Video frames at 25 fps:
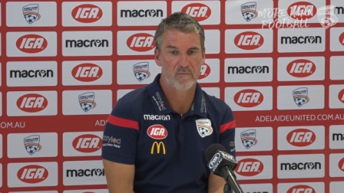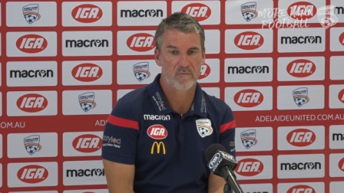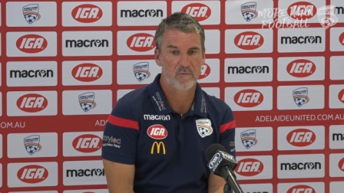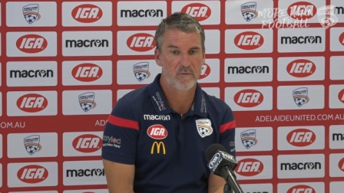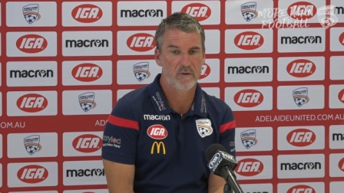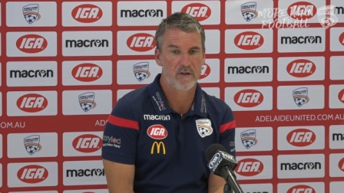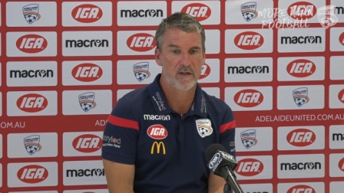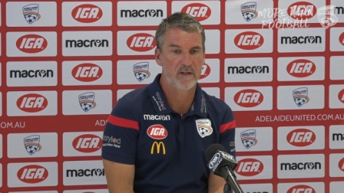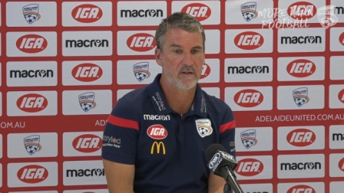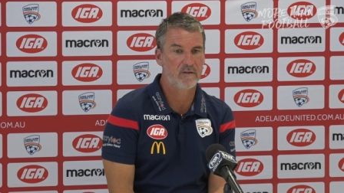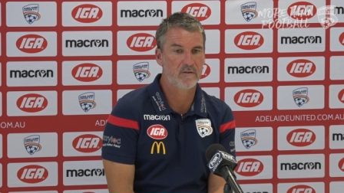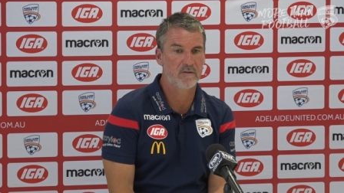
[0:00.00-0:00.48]

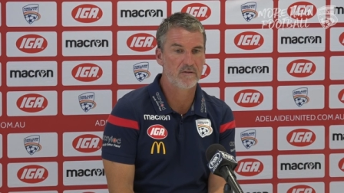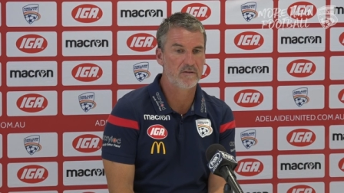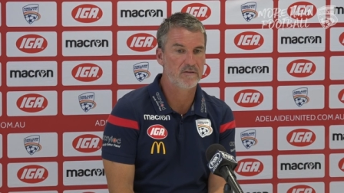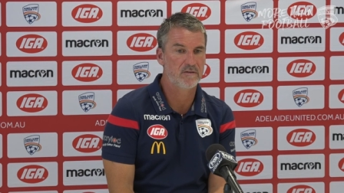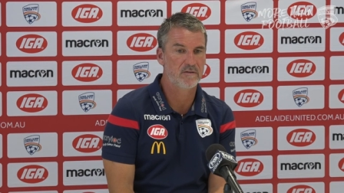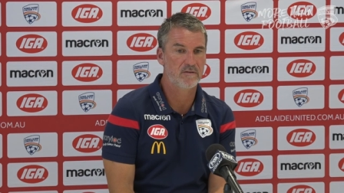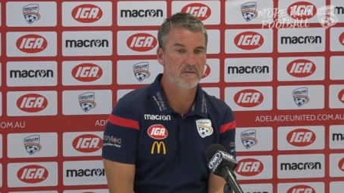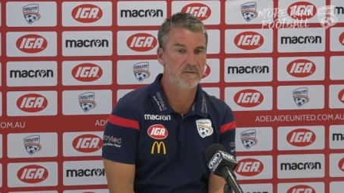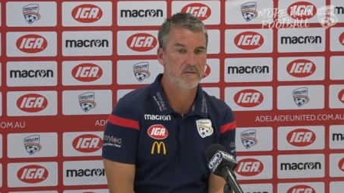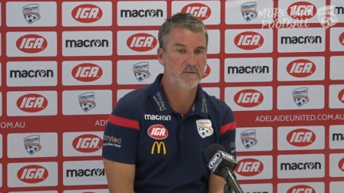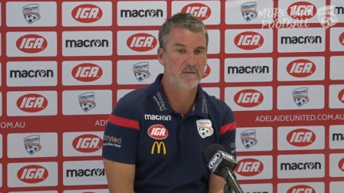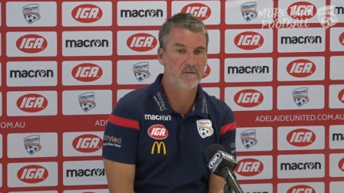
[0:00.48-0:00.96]
we had
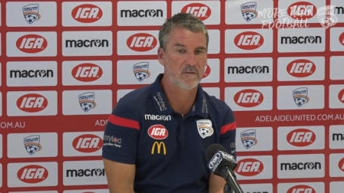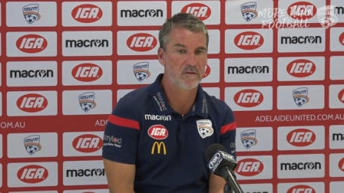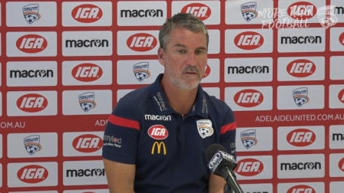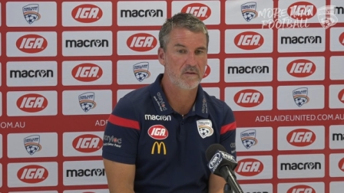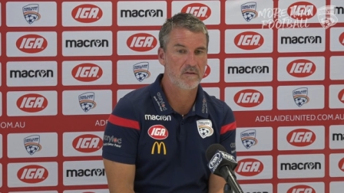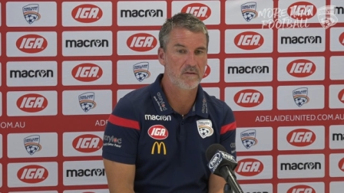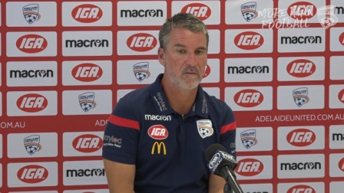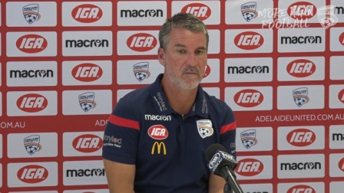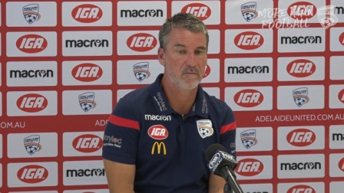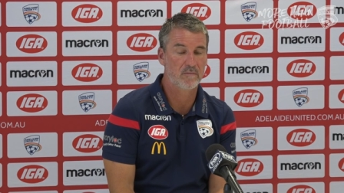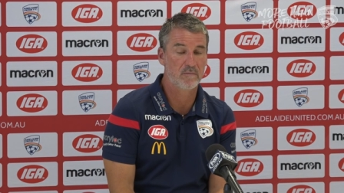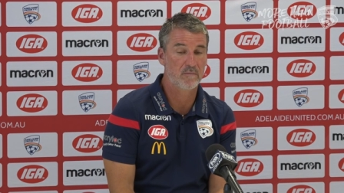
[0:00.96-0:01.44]
also
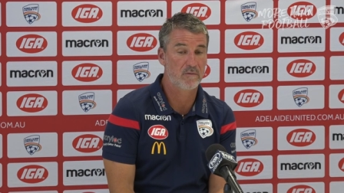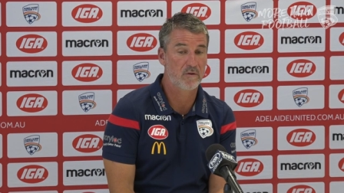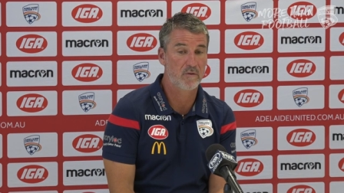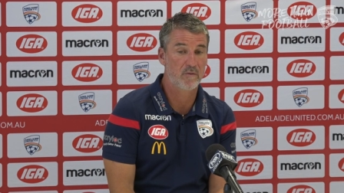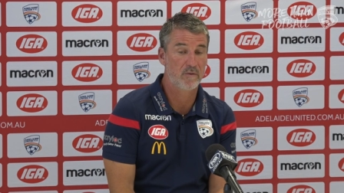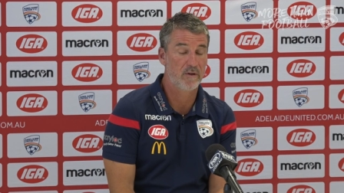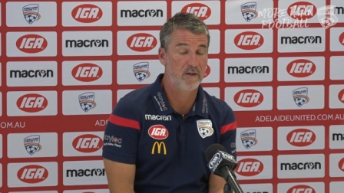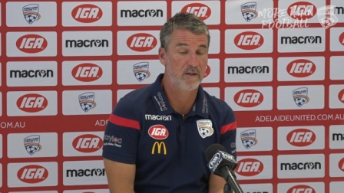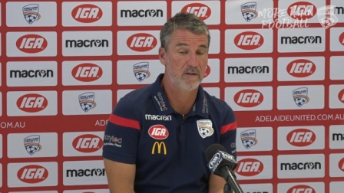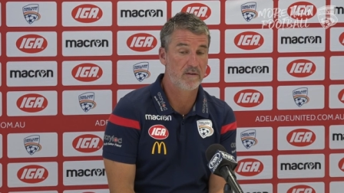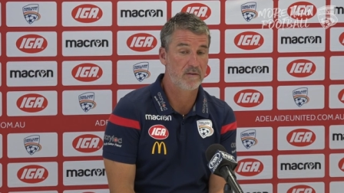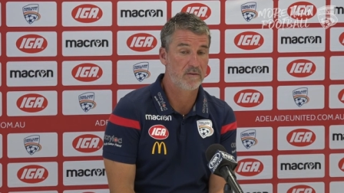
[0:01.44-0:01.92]

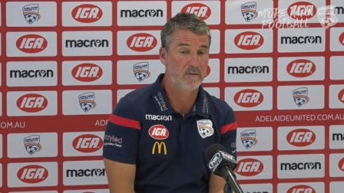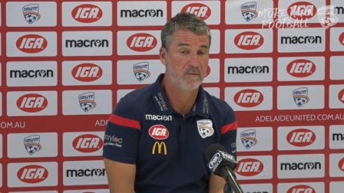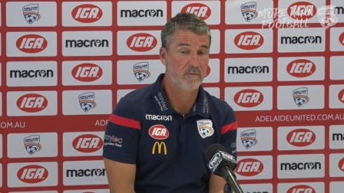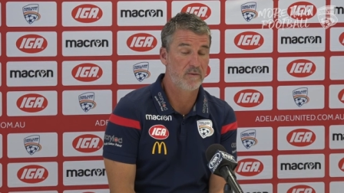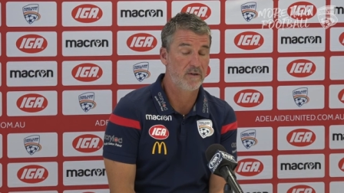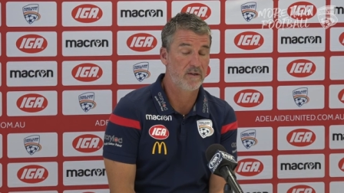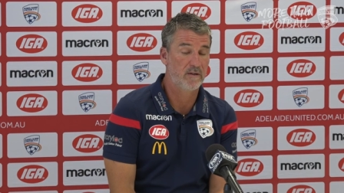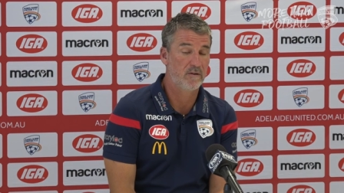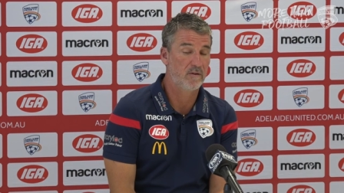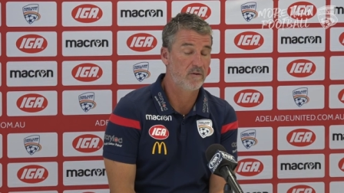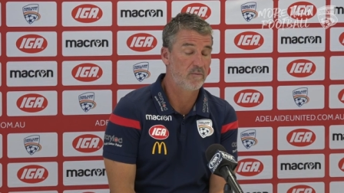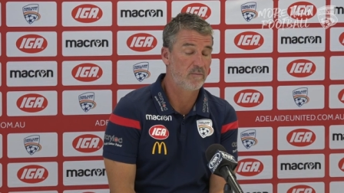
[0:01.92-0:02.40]

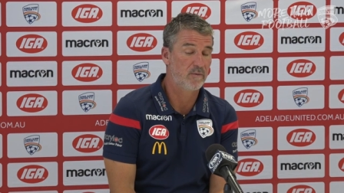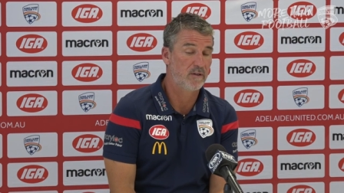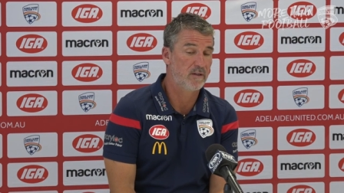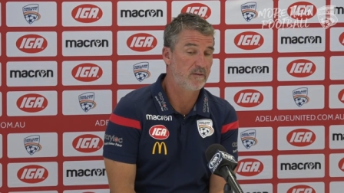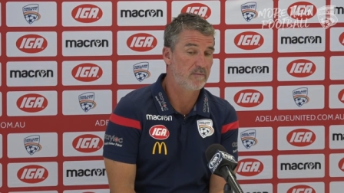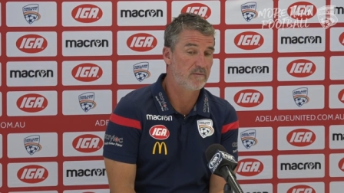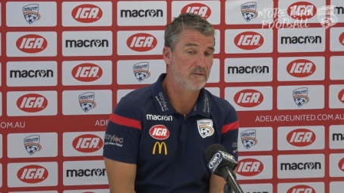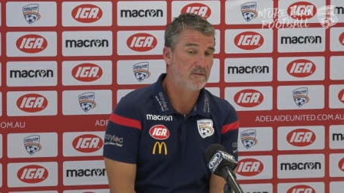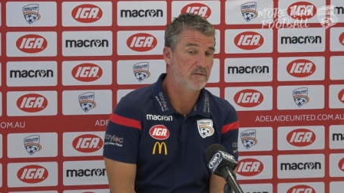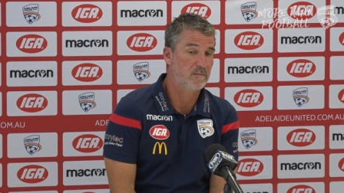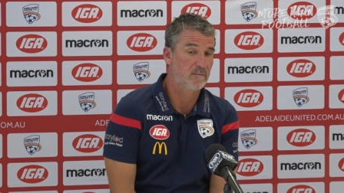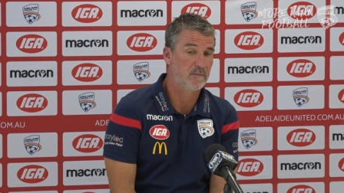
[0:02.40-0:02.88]
great home
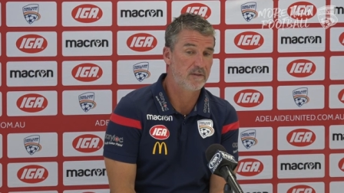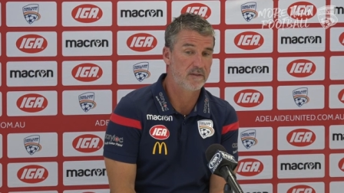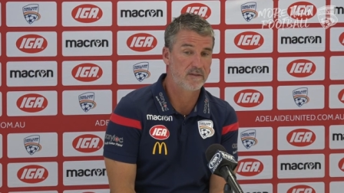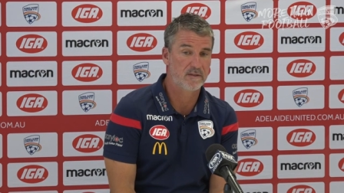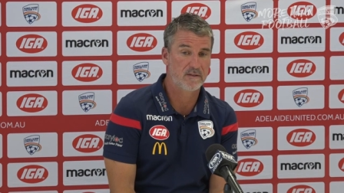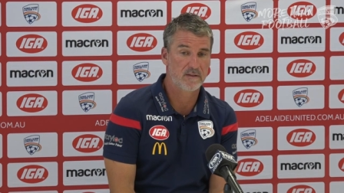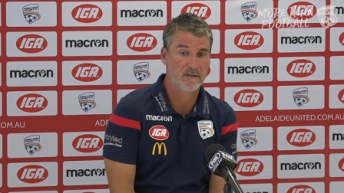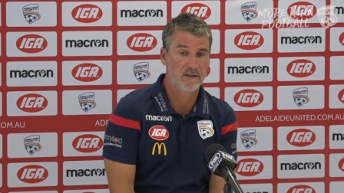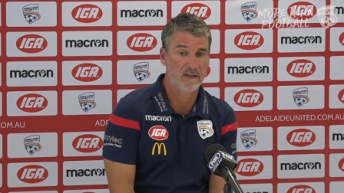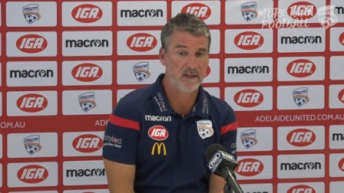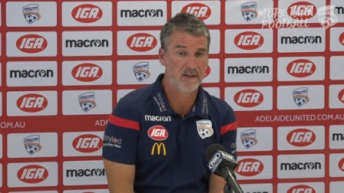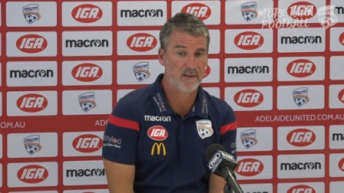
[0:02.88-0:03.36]
games.
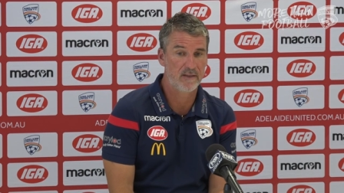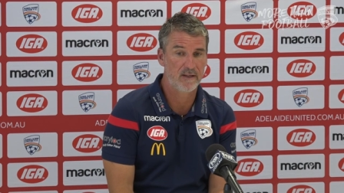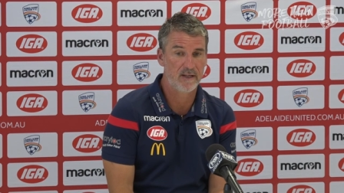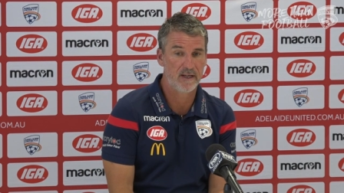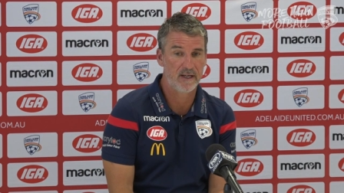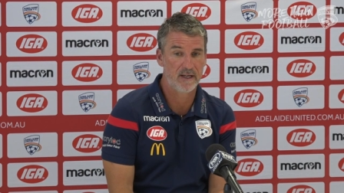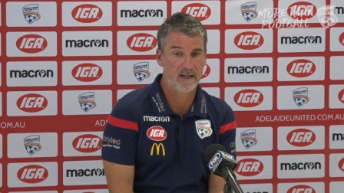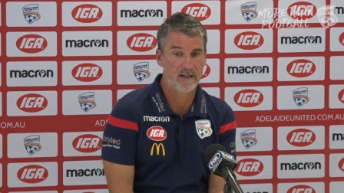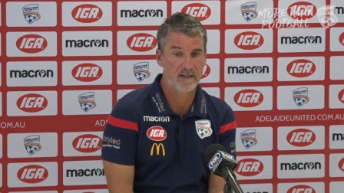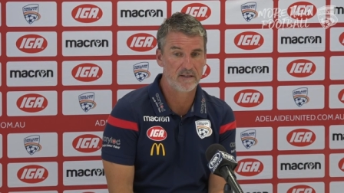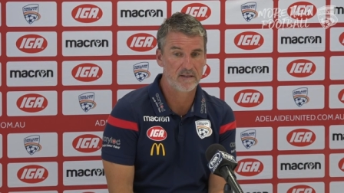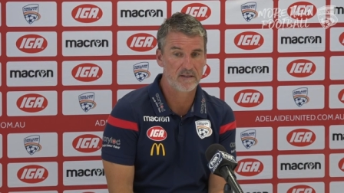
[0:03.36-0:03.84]
But at
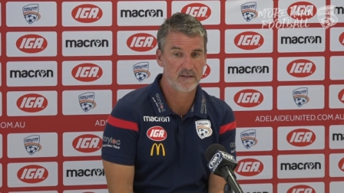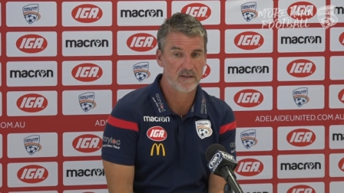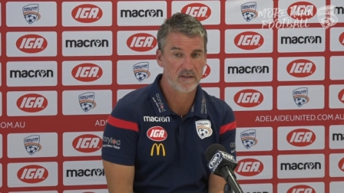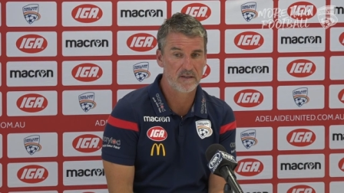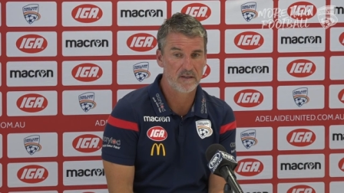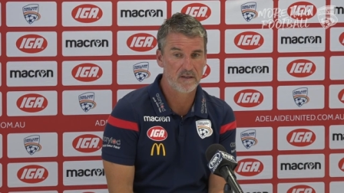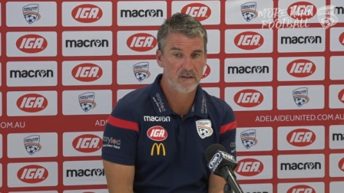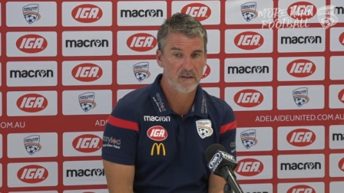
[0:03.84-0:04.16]
the end,